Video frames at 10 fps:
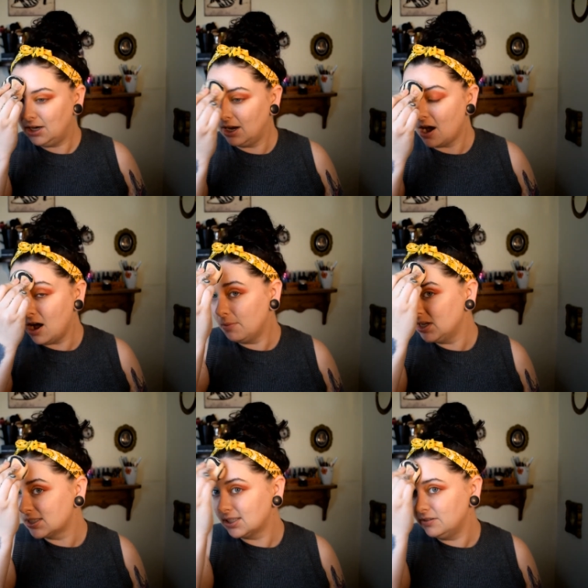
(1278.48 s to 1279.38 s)

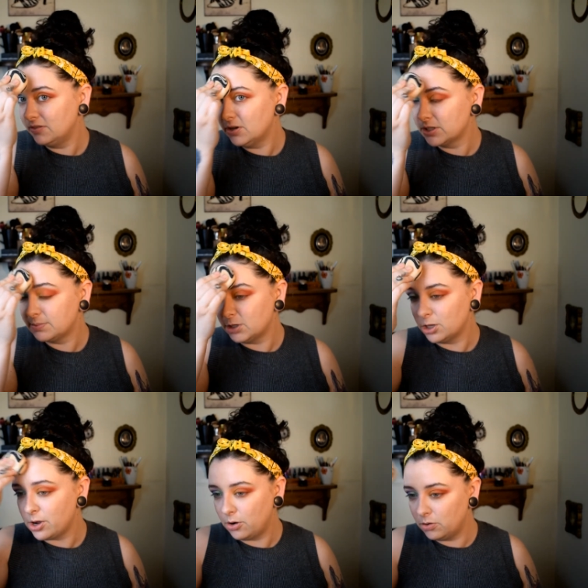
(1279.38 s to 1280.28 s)
comments, leave those
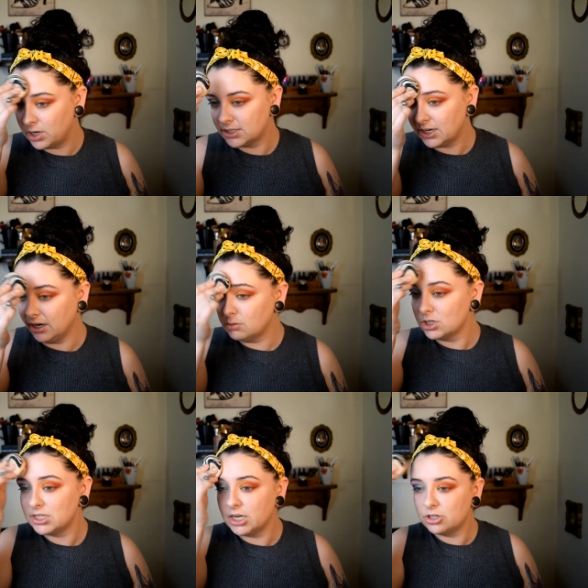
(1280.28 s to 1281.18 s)
below because I am
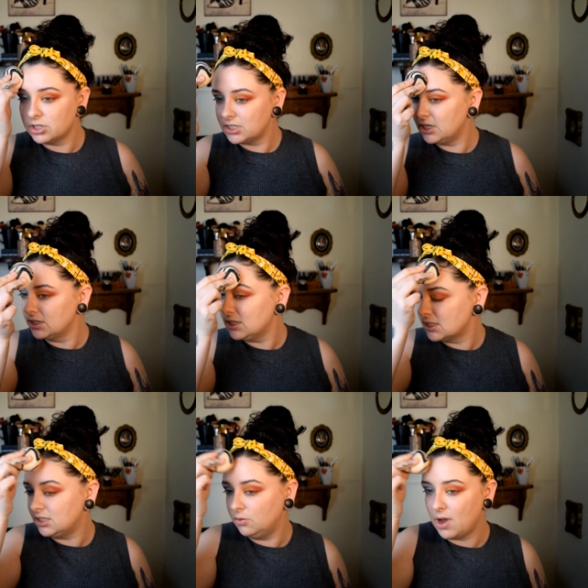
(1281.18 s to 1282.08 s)
just interested to
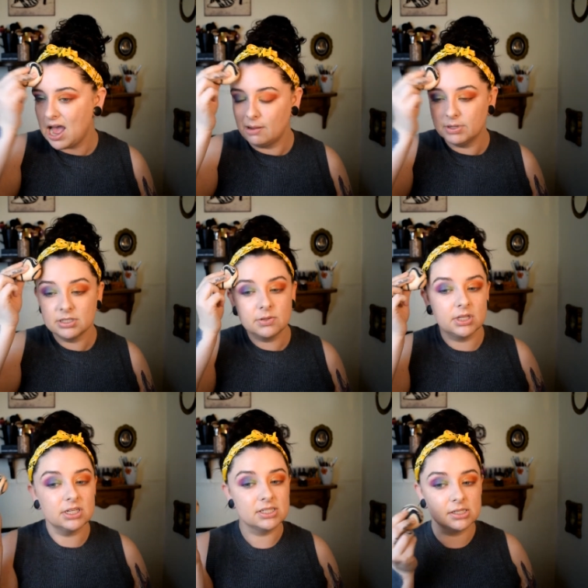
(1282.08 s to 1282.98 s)
see what happens with
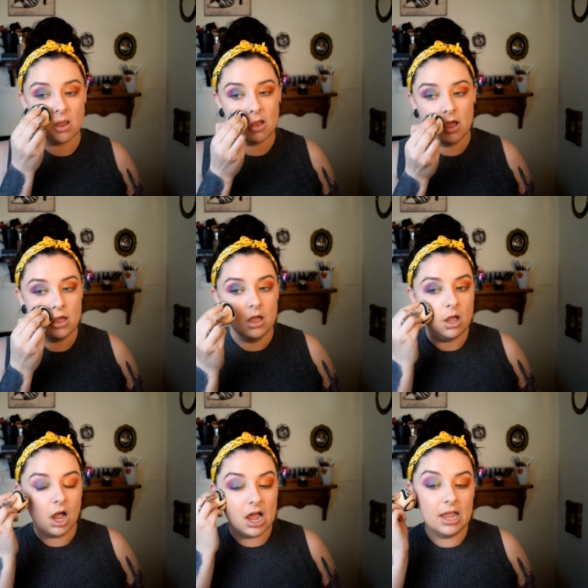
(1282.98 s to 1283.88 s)
this.
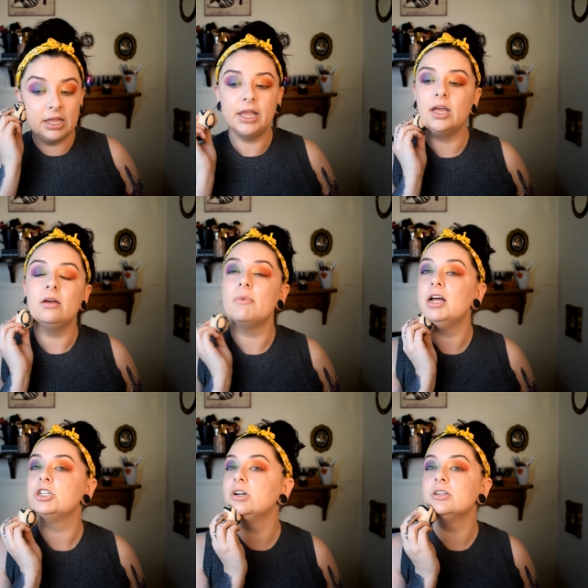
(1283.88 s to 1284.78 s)
I can't
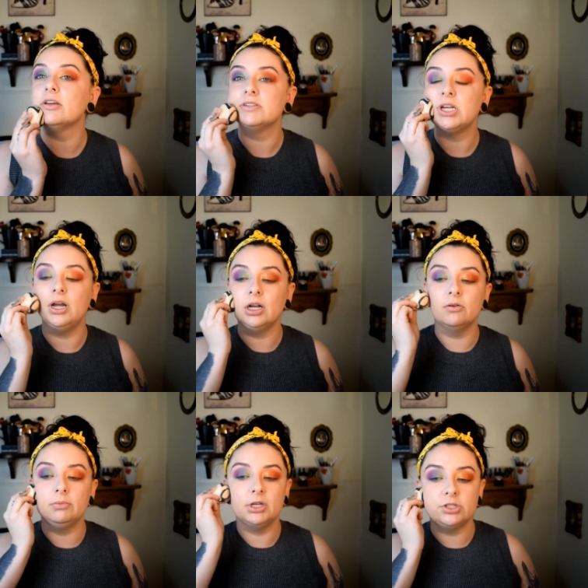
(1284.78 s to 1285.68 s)
imagine how devastating it
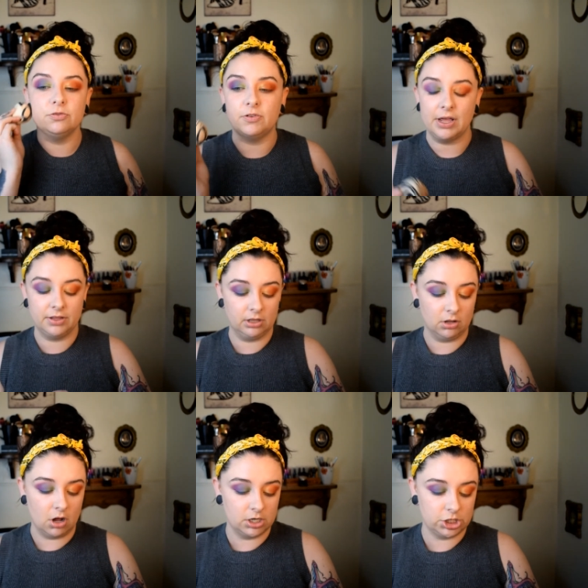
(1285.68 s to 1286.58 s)
would be to finally
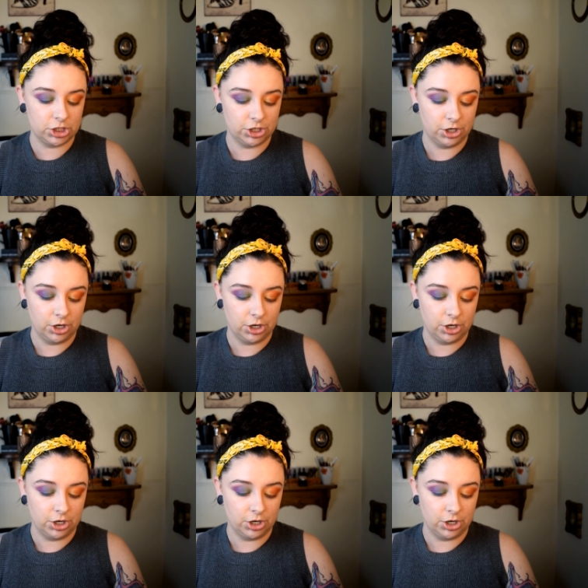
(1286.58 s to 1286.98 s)
launch